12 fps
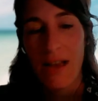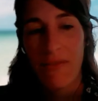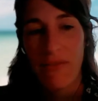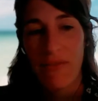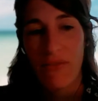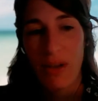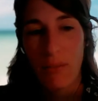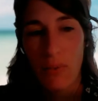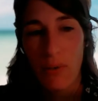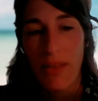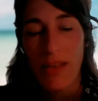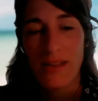3
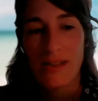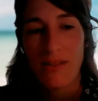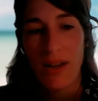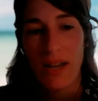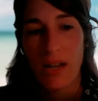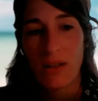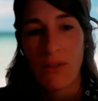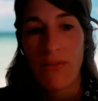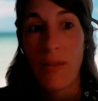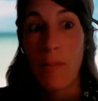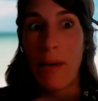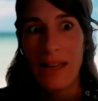products going out of
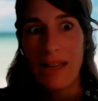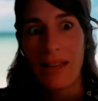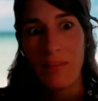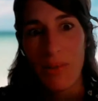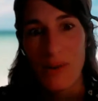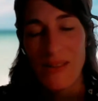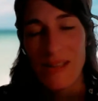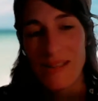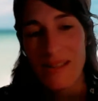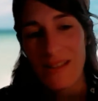the valley process.